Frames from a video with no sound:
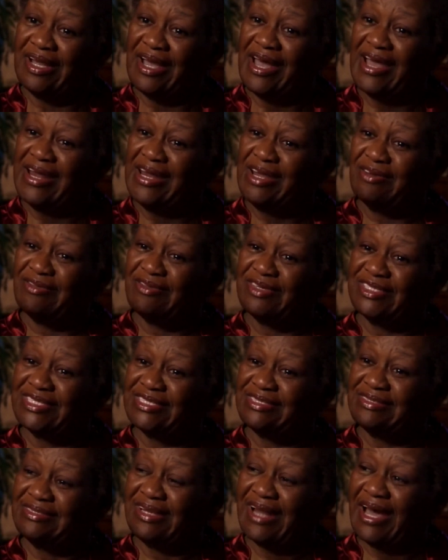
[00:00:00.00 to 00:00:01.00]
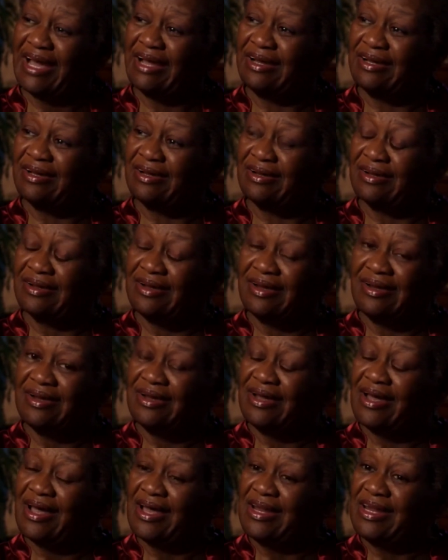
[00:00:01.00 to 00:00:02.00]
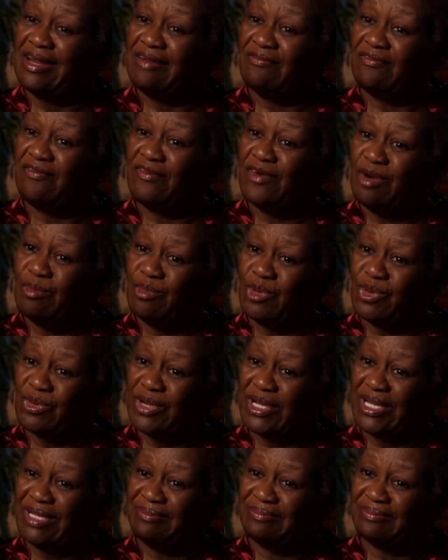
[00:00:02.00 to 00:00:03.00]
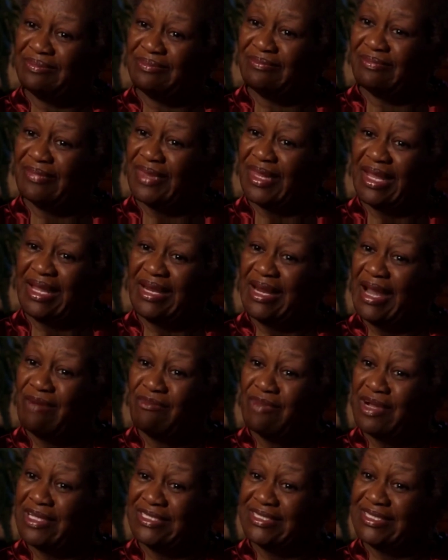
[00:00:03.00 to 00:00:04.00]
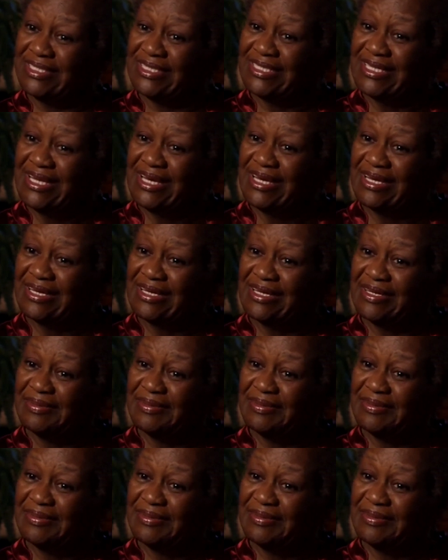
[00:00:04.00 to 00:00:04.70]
and it was like an infirmary, and I wasn't sick.